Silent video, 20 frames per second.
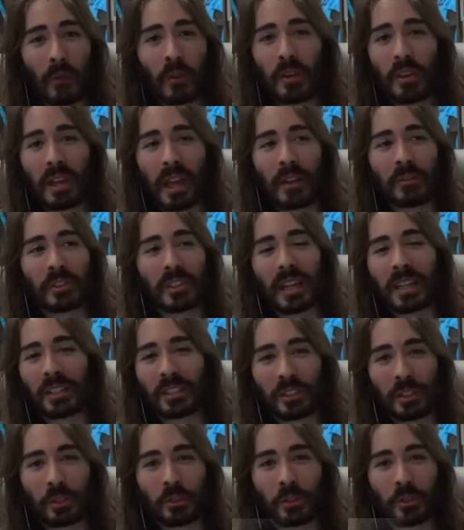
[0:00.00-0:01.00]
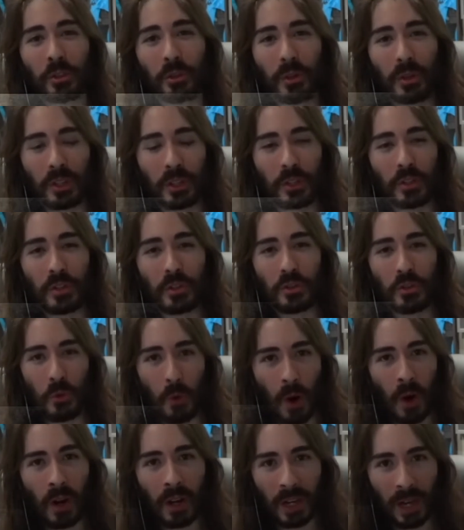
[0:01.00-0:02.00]
Everything I've said is still true.
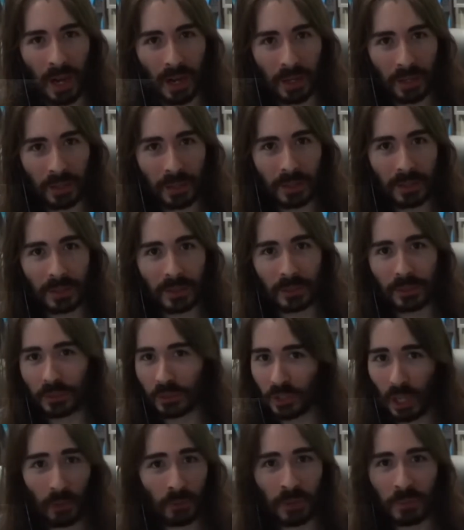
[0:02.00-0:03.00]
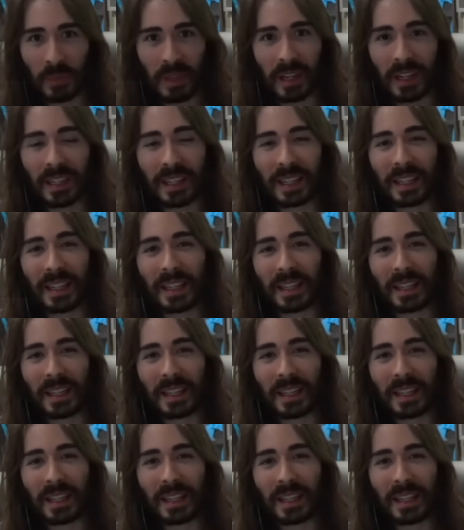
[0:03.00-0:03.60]
You are a cuck, self-admitted,